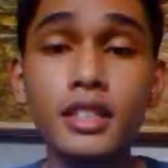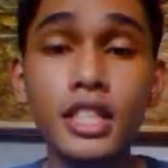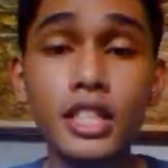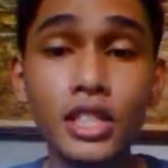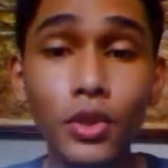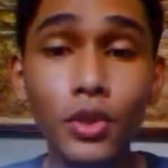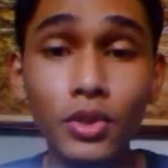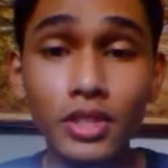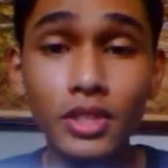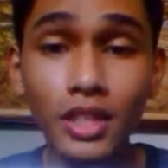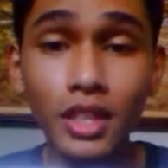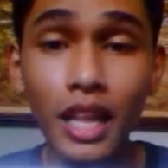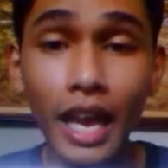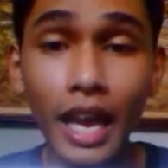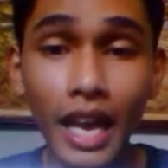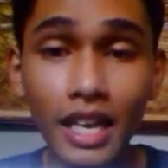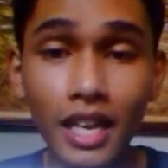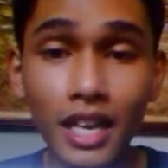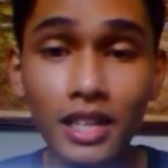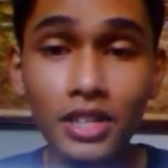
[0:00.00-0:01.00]
the total
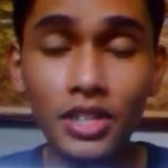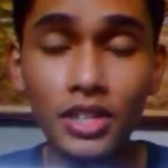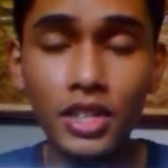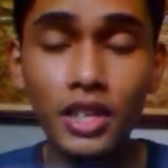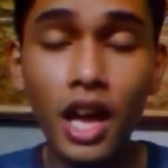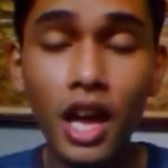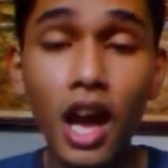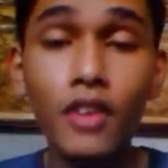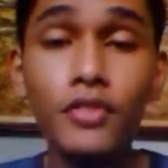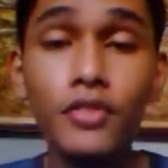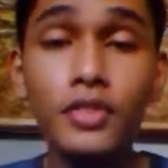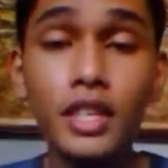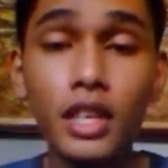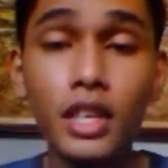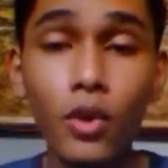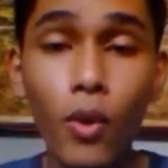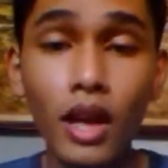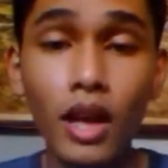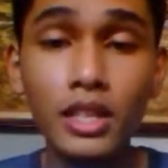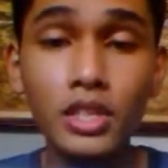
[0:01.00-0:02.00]
energy of the
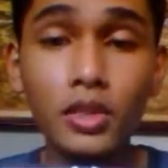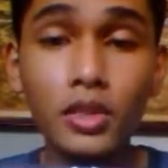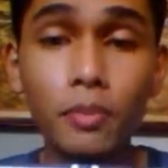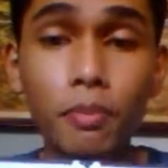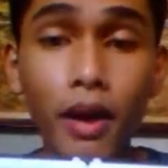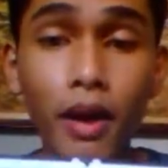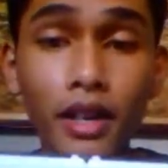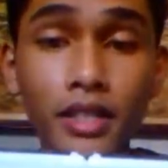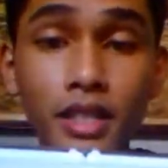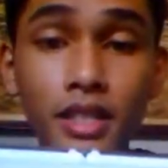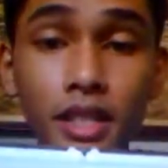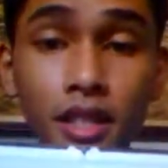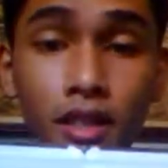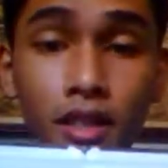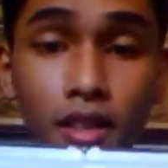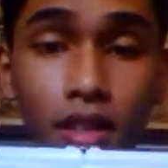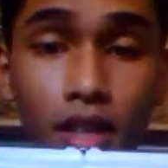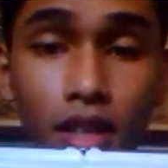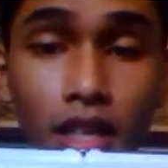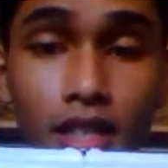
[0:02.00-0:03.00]
quantum
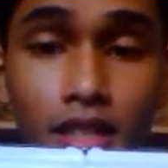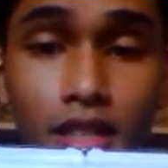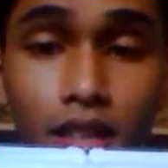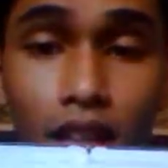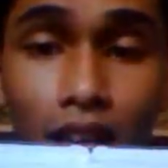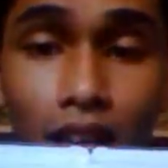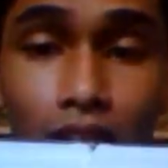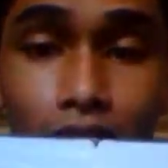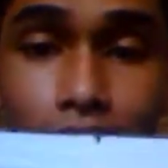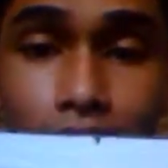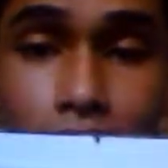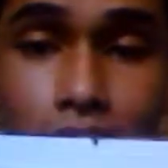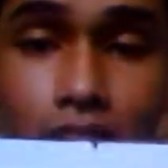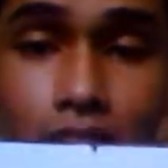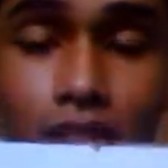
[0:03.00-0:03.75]
particle is like this.